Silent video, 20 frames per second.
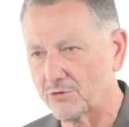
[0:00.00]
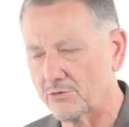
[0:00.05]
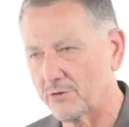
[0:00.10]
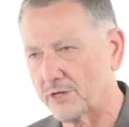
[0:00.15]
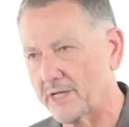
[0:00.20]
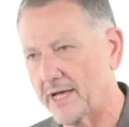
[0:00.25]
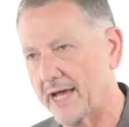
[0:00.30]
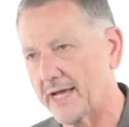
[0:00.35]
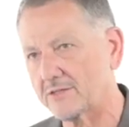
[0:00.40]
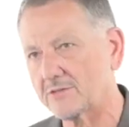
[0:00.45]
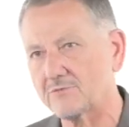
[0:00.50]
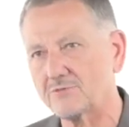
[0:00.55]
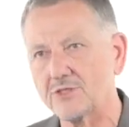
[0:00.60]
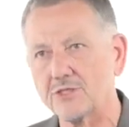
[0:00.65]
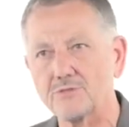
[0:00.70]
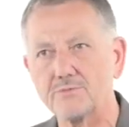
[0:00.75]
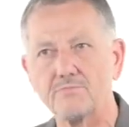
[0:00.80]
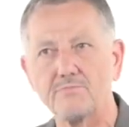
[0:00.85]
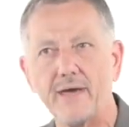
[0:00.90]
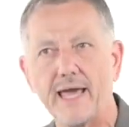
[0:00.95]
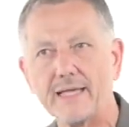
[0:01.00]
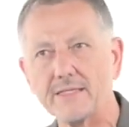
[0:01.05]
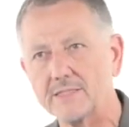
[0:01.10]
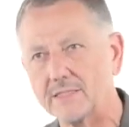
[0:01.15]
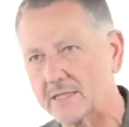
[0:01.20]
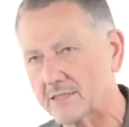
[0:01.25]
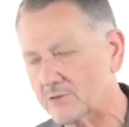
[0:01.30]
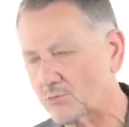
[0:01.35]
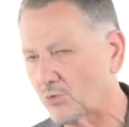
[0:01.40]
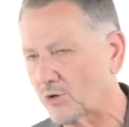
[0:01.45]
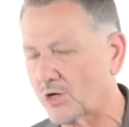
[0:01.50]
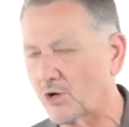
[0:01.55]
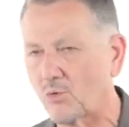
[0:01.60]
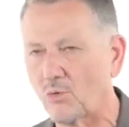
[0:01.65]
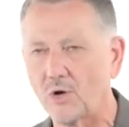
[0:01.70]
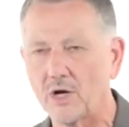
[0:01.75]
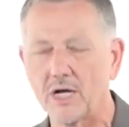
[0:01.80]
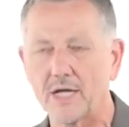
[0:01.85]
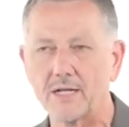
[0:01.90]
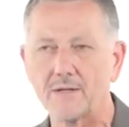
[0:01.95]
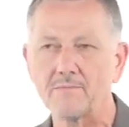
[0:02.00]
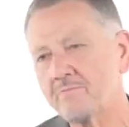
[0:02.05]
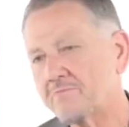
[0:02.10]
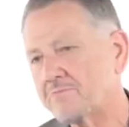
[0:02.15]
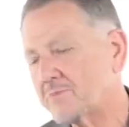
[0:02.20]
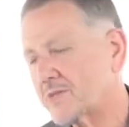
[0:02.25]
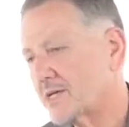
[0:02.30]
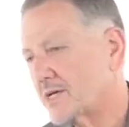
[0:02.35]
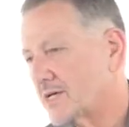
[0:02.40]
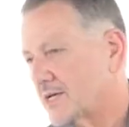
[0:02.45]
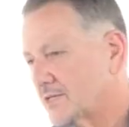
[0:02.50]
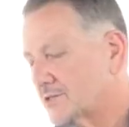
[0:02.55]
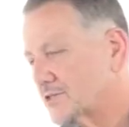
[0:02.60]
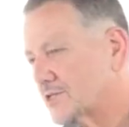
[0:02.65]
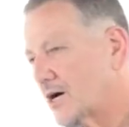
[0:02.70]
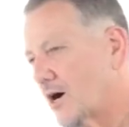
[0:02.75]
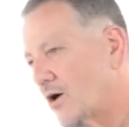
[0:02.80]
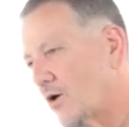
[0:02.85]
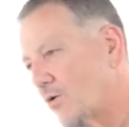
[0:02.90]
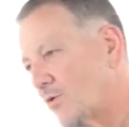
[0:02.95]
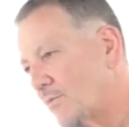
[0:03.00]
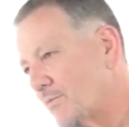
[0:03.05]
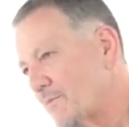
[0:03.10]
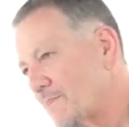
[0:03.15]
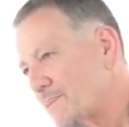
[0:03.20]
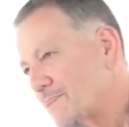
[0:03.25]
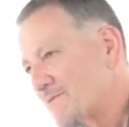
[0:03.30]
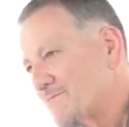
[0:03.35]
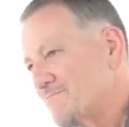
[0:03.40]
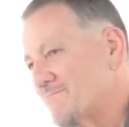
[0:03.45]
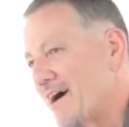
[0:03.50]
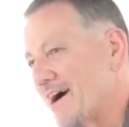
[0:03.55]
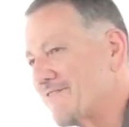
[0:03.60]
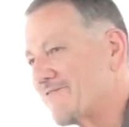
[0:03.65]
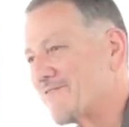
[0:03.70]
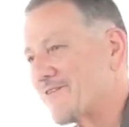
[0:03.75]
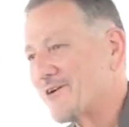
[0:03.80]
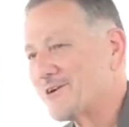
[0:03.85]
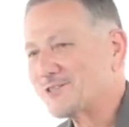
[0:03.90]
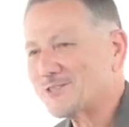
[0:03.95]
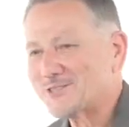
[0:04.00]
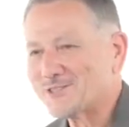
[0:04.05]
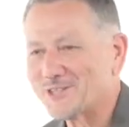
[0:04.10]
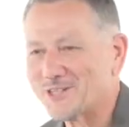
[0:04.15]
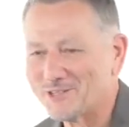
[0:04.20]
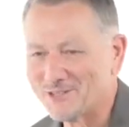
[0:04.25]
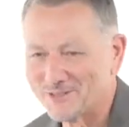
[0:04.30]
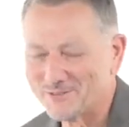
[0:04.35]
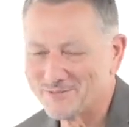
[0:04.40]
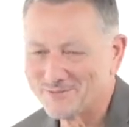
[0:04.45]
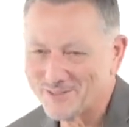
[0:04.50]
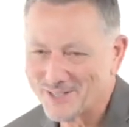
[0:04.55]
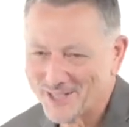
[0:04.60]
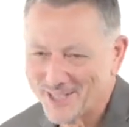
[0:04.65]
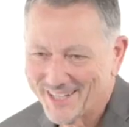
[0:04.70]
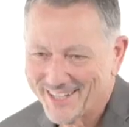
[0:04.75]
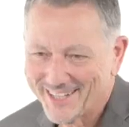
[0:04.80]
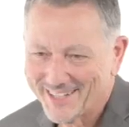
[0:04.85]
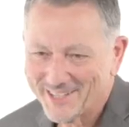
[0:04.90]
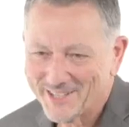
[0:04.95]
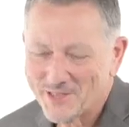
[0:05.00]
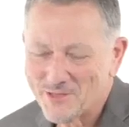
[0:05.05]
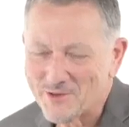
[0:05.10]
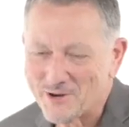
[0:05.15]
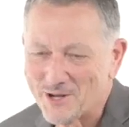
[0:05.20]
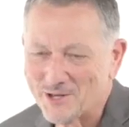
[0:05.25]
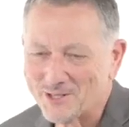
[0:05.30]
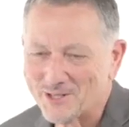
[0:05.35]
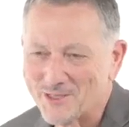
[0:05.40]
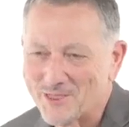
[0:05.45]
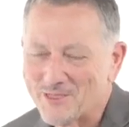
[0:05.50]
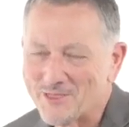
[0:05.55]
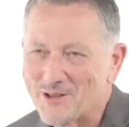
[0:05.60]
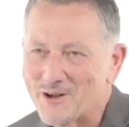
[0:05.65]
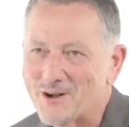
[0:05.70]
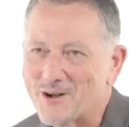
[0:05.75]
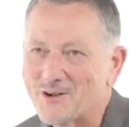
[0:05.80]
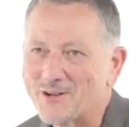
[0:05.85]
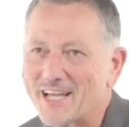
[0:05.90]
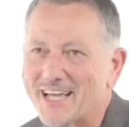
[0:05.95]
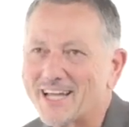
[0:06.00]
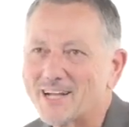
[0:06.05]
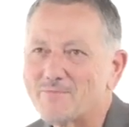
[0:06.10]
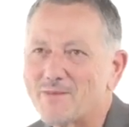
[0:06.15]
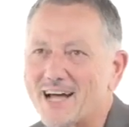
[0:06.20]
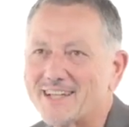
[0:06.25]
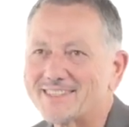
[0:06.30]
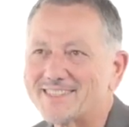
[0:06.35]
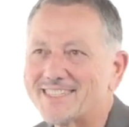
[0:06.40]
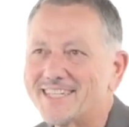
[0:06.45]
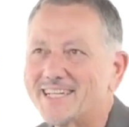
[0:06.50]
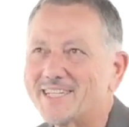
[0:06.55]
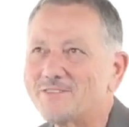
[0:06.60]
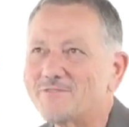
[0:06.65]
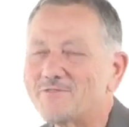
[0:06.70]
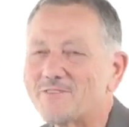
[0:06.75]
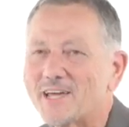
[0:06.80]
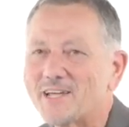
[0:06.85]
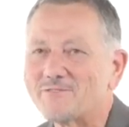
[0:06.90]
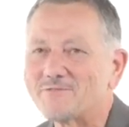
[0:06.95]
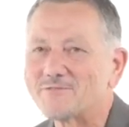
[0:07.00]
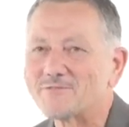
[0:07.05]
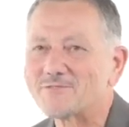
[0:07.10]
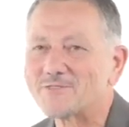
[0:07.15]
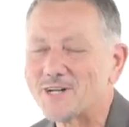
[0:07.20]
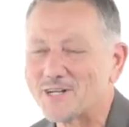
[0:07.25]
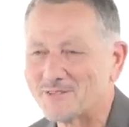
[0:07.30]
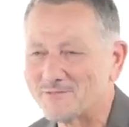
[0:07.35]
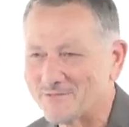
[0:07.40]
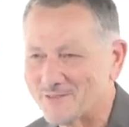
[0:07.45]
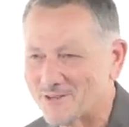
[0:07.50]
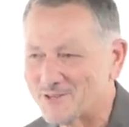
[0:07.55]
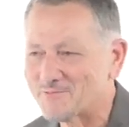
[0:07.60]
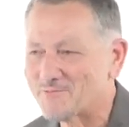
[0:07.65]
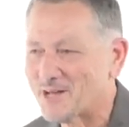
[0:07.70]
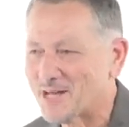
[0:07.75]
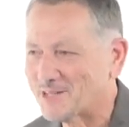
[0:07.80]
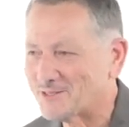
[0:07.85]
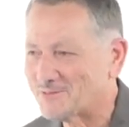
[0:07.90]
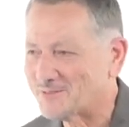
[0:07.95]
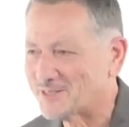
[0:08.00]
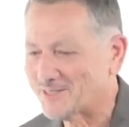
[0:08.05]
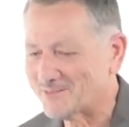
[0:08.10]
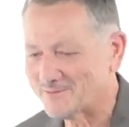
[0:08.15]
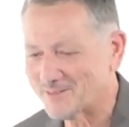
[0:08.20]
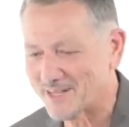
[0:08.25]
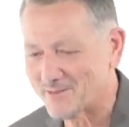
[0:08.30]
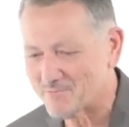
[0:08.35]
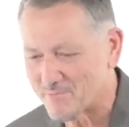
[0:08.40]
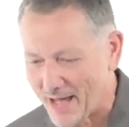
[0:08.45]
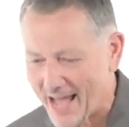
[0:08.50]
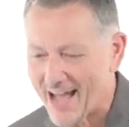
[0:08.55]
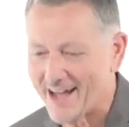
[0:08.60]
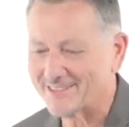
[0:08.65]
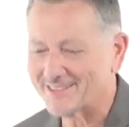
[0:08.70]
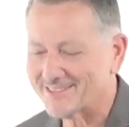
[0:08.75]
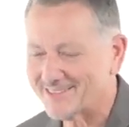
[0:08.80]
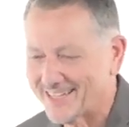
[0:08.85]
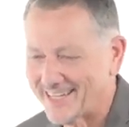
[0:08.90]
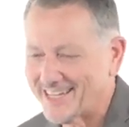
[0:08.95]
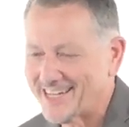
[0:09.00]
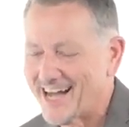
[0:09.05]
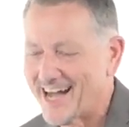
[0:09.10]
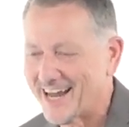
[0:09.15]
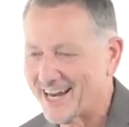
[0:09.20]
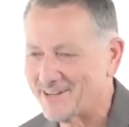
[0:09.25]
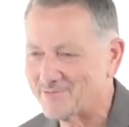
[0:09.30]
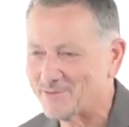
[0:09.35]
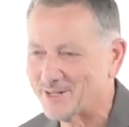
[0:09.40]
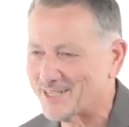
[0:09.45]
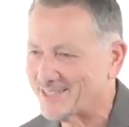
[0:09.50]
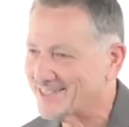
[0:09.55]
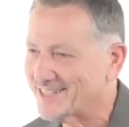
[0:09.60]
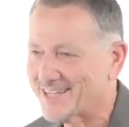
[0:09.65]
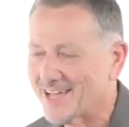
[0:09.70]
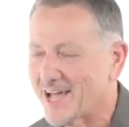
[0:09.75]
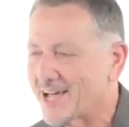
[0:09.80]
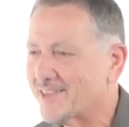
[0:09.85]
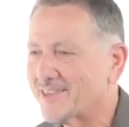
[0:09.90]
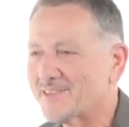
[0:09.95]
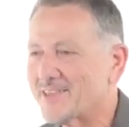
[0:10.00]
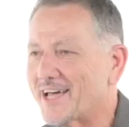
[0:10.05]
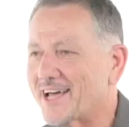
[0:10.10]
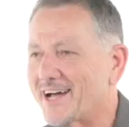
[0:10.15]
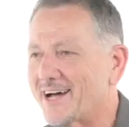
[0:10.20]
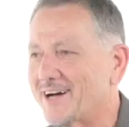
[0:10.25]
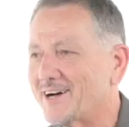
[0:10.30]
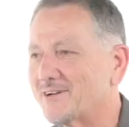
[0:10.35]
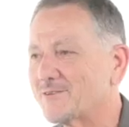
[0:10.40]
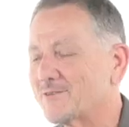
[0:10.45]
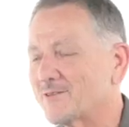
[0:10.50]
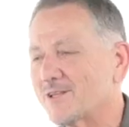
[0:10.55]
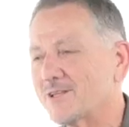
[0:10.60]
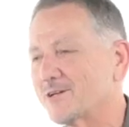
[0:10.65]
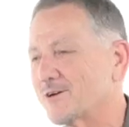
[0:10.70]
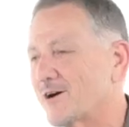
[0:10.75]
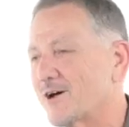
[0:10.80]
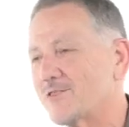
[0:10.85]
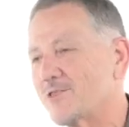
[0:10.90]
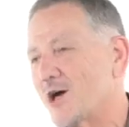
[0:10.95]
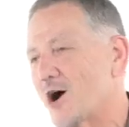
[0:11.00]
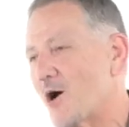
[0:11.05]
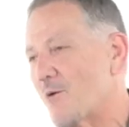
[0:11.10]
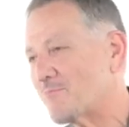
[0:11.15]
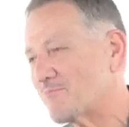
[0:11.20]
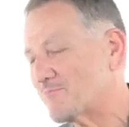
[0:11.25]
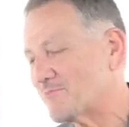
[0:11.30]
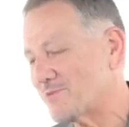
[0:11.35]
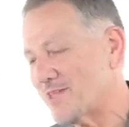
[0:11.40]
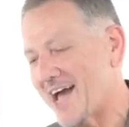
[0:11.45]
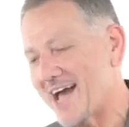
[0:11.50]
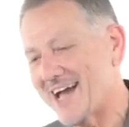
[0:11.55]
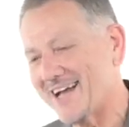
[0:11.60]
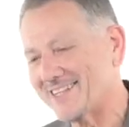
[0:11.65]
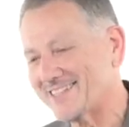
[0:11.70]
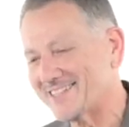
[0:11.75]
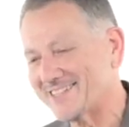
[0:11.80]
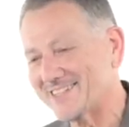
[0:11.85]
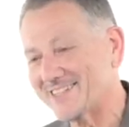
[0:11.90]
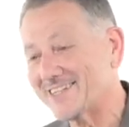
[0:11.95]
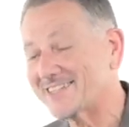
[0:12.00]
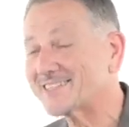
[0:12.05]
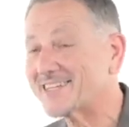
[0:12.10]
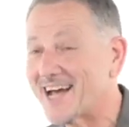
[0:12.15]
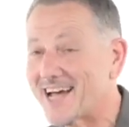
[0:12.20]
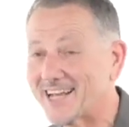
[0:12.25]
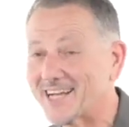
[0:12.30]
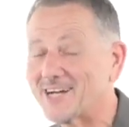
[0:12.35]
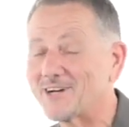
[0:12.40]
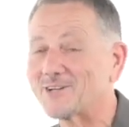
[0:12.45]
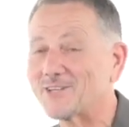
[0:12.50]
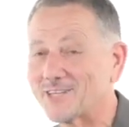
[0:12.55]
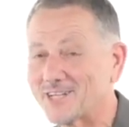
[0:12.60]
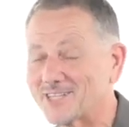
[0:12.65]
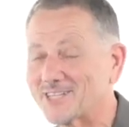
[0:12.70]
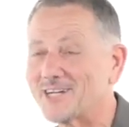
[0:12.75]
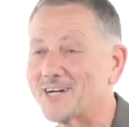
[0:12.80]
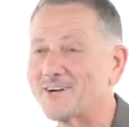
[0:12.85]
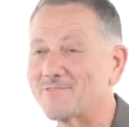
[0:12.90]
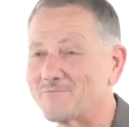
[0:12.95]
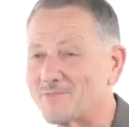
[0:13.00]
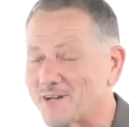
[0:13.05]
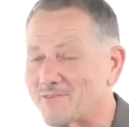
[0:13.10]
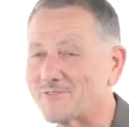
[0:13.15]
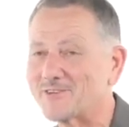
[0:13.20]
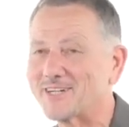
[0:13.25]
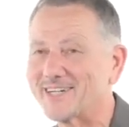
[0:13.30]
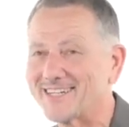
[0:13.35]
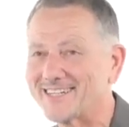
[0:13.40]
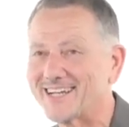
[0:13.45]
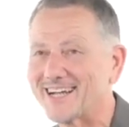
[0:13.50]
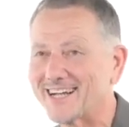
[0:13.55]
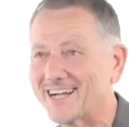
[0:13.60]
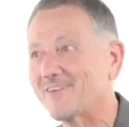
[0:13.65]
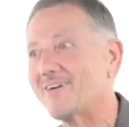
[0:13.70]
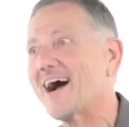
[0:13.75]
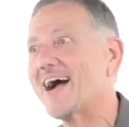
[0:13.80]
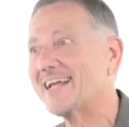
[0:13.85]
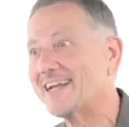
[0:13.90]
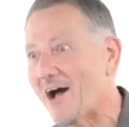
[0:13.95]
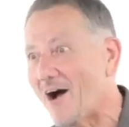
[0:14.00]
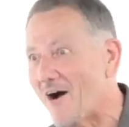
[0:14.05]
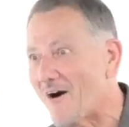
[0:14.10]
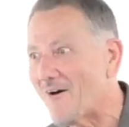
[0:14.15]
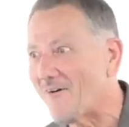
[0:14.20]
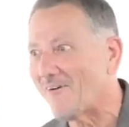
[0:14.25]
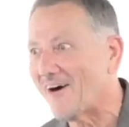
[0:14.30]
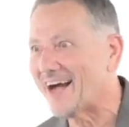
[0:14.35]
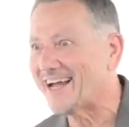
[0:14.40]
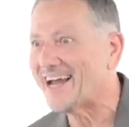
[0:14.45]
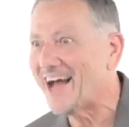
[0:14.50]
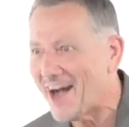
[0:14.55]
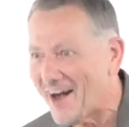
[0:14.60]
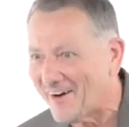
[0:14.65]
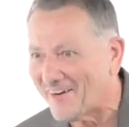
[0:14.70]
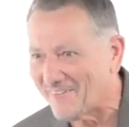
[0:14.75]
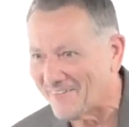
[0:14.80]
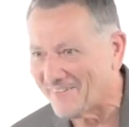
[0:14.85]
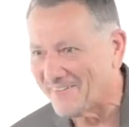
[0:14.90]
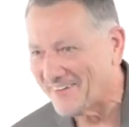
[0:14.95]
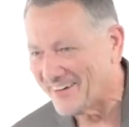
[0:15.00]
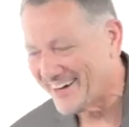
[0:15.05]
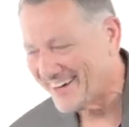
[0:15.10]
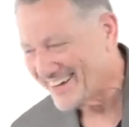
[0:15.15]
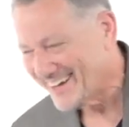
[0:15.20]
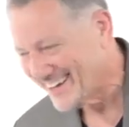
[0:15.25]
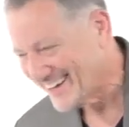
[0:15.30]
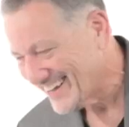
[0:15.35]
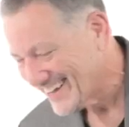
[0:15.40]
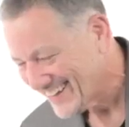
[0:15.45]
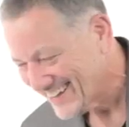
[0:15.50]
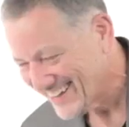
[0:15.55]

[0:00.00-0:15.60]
two or three days of just basics, 101. So my first throw to third hit about 10 feet in front of first baseman. It bounced, he got it, but they, nope, that it's got to go to the glove, my friend. And I go, I know.